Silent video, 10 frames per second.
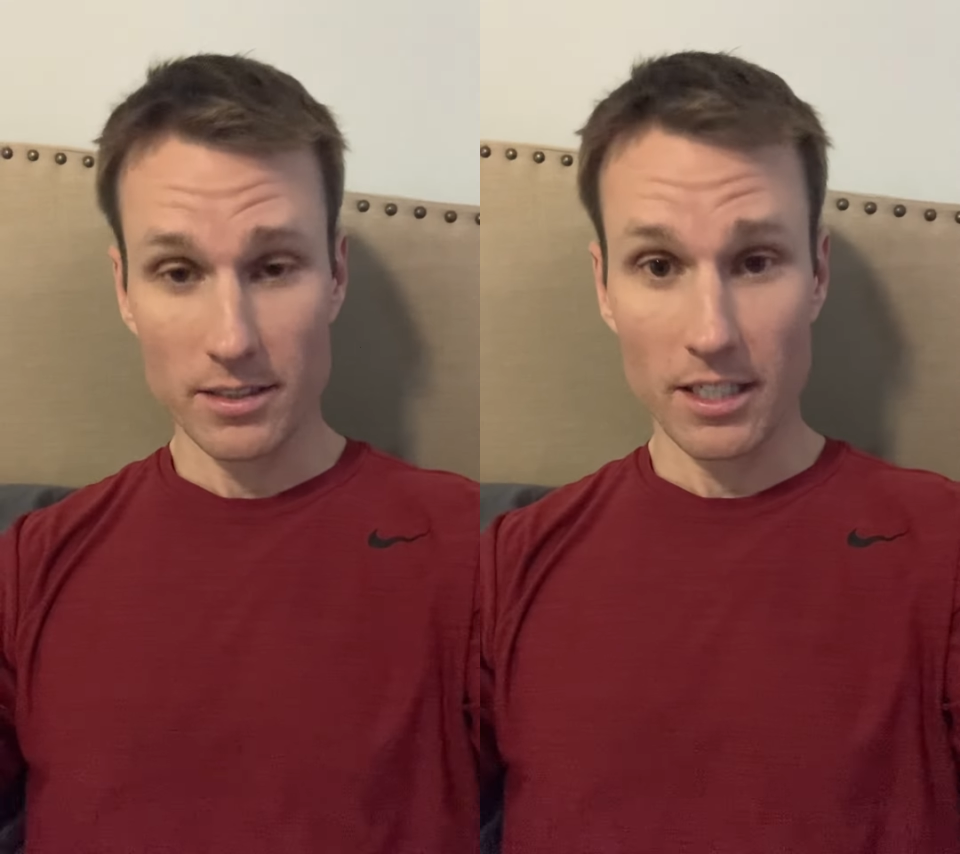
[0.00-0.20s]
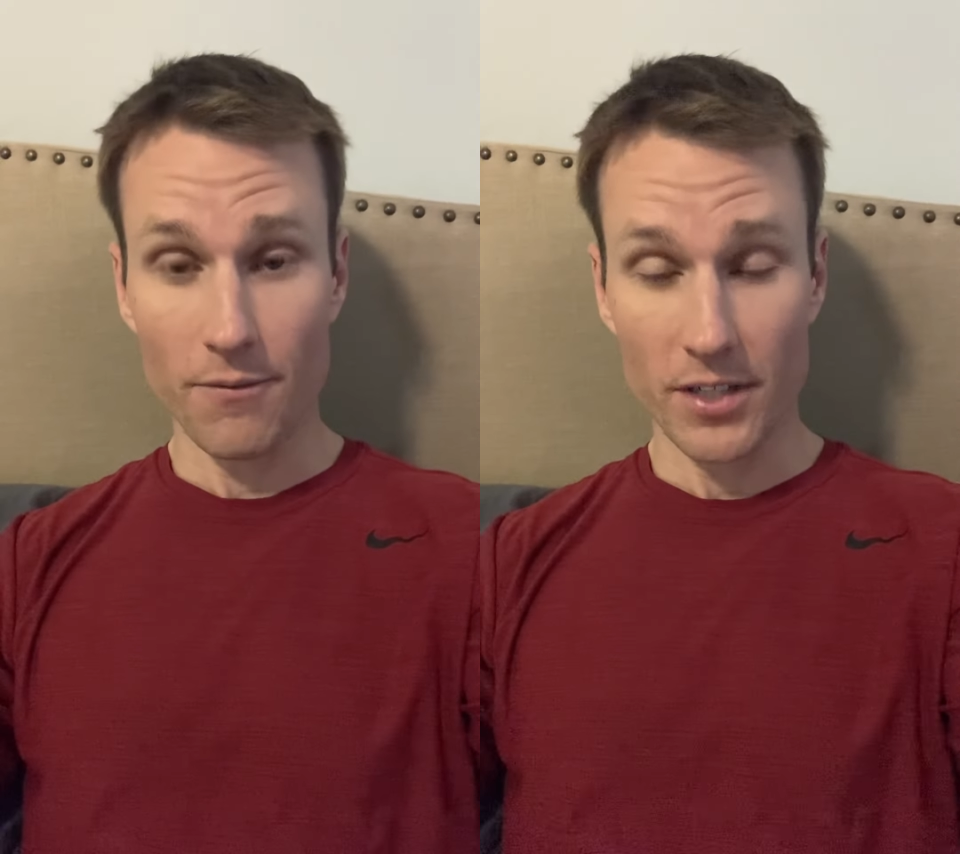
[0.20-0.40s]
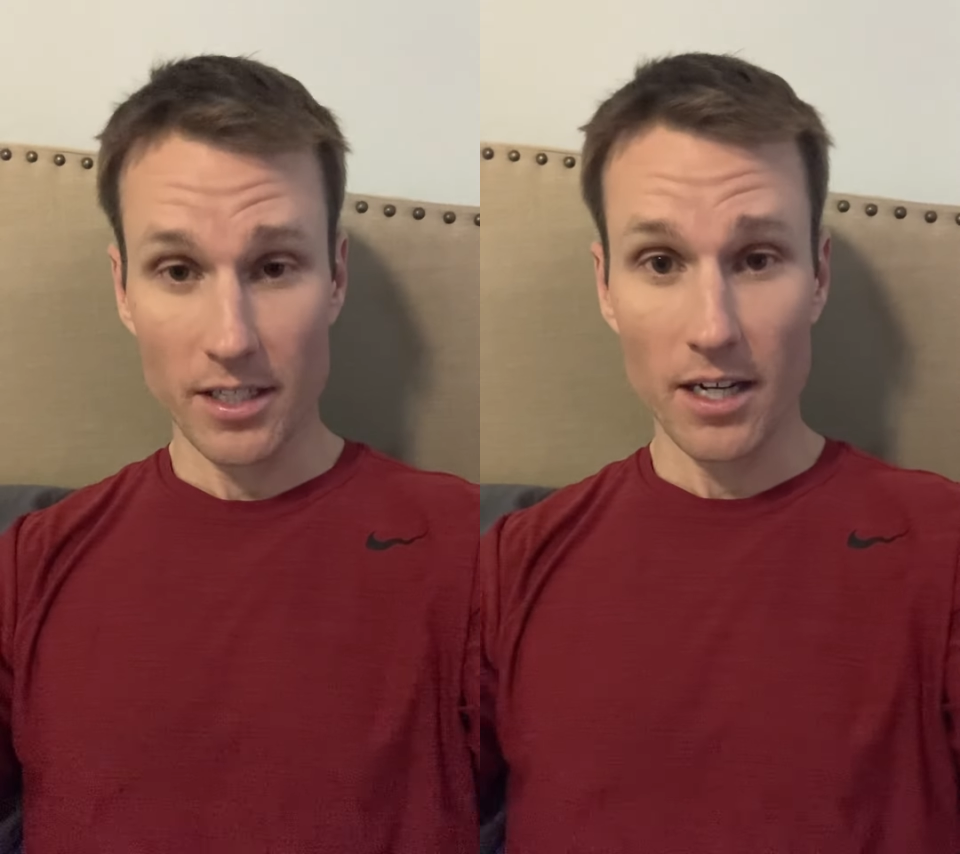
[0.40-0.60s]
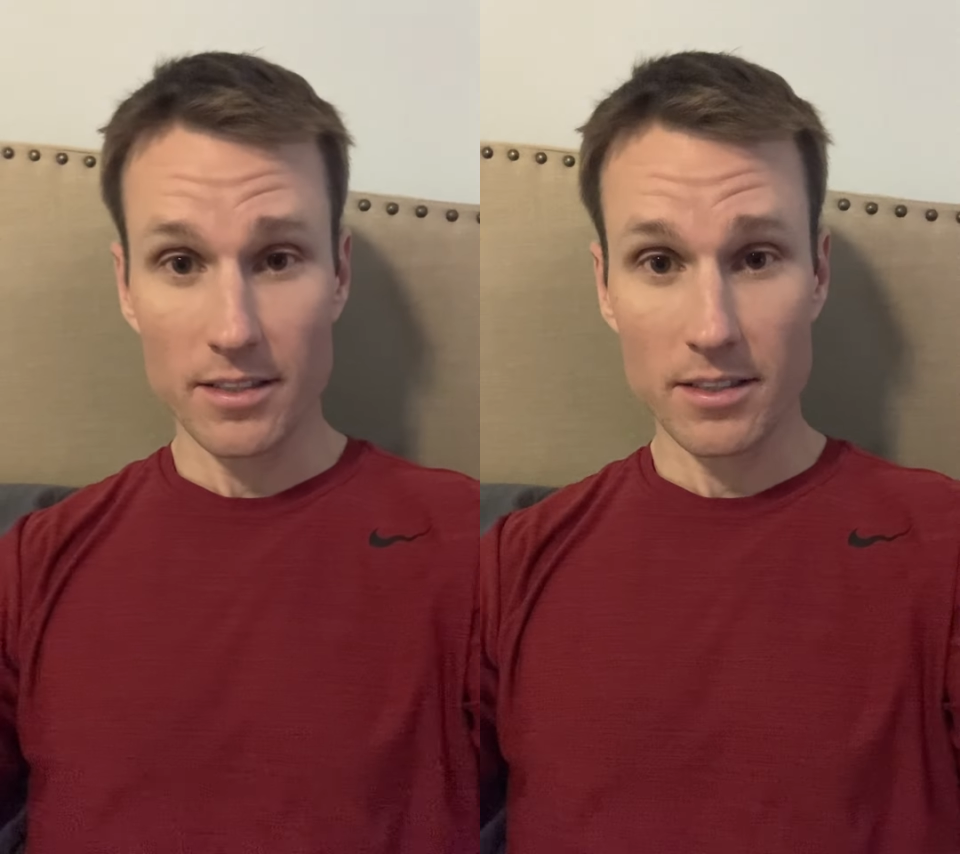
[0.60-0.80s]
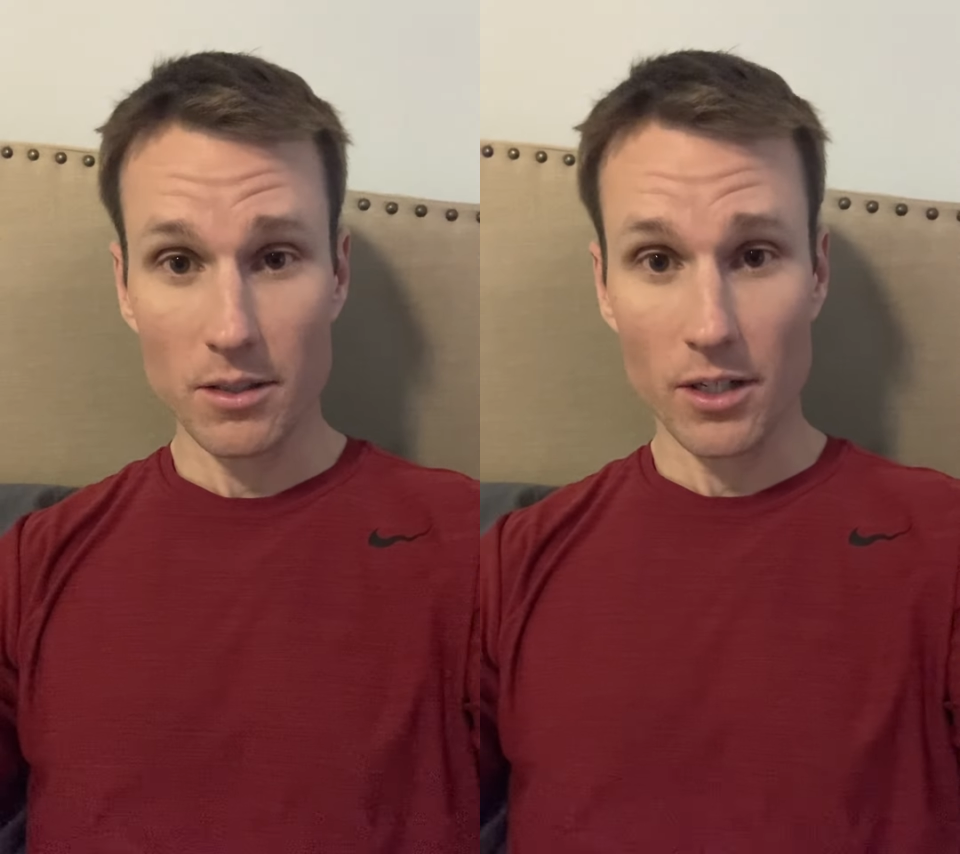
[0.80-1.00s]
see if it
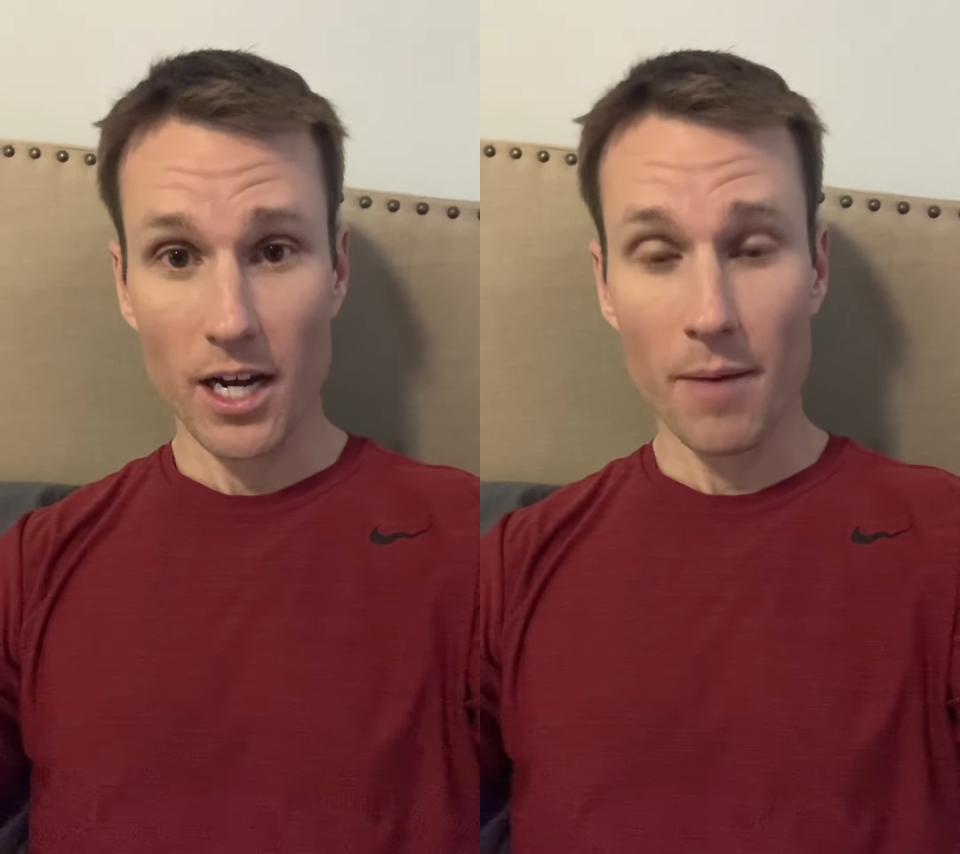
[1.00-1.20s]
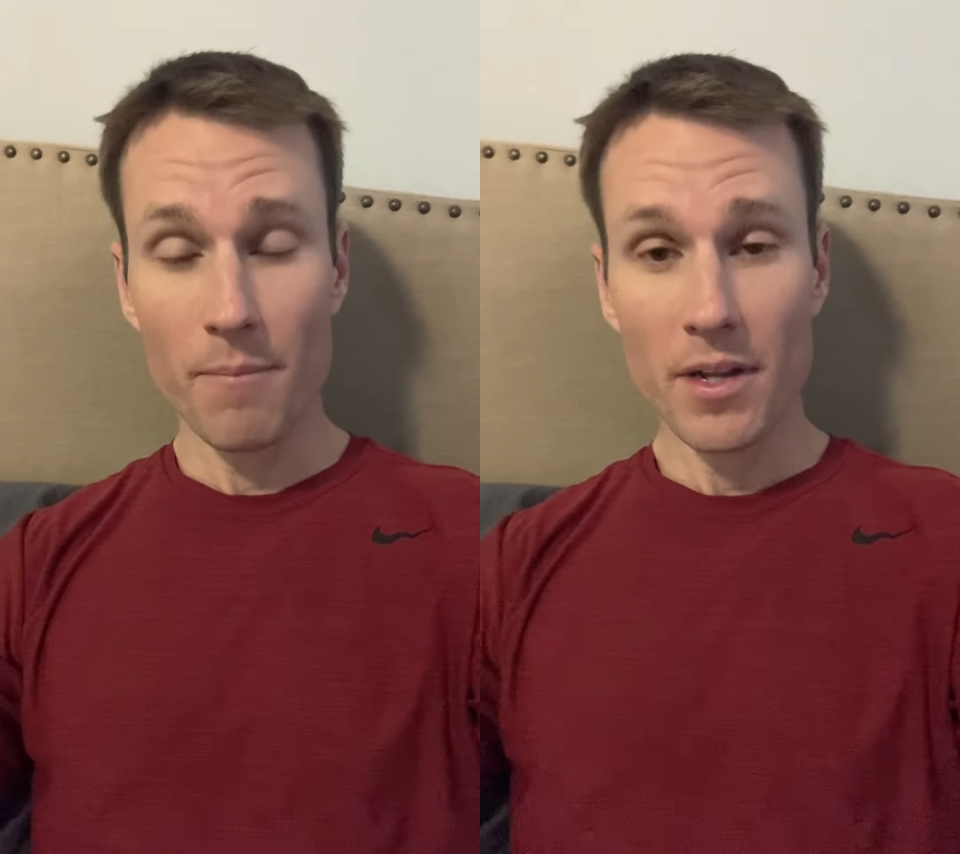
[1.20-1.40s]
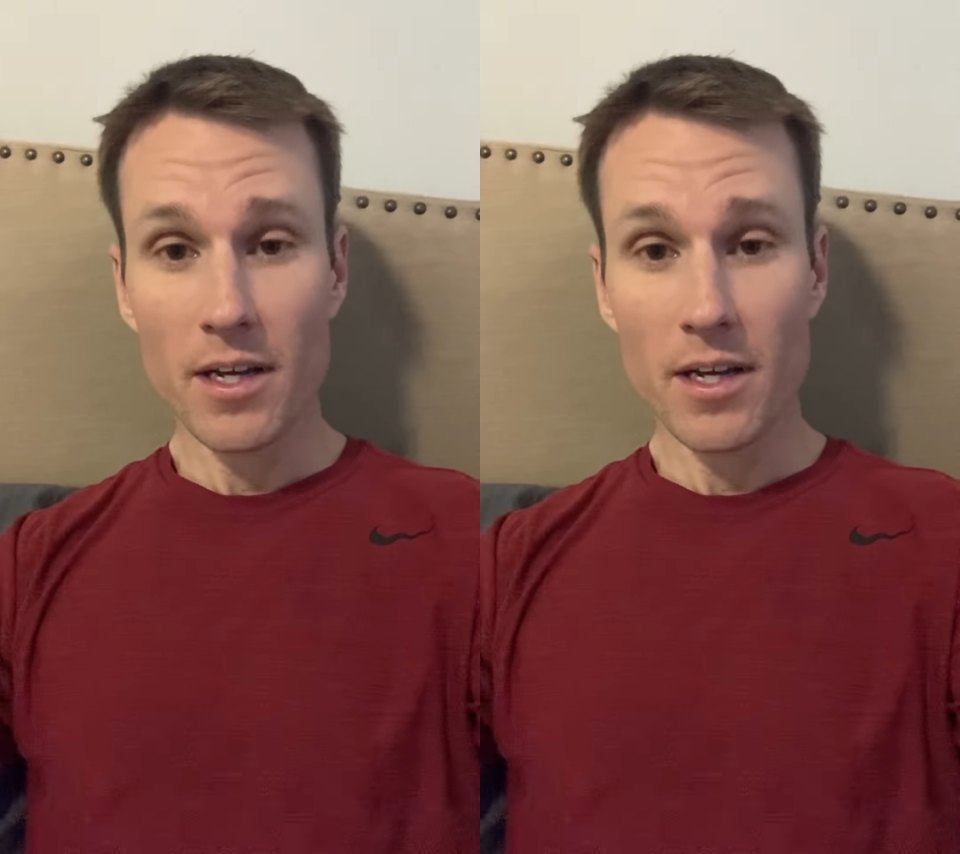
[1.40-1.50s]
does, okay?